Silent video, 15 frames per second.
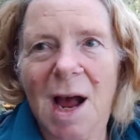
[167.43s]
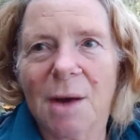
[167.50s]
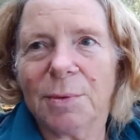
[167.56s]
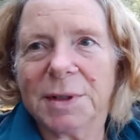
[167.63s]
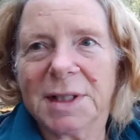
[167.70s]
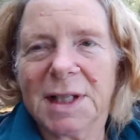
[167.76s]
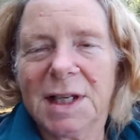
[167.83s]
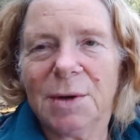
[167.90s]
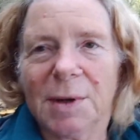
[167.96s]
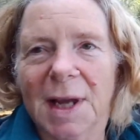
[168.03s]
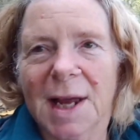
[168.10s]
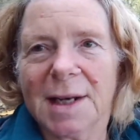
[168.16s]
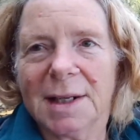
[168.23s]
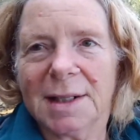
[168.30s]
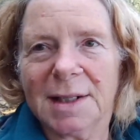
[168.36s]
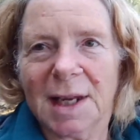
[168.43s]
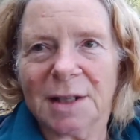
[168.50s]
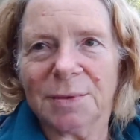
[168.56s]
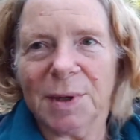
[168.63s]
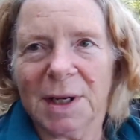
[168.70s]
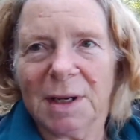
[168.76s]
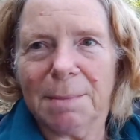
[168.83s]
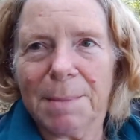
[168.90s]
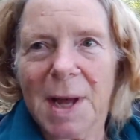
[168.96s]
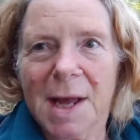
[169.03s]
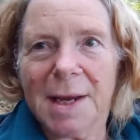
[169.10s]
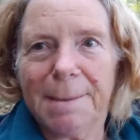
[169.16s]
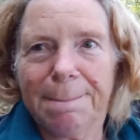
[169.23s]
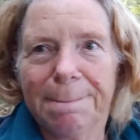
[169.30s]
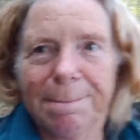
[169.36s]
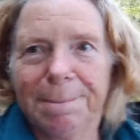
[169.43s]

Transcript: I will see you again next week. Bye.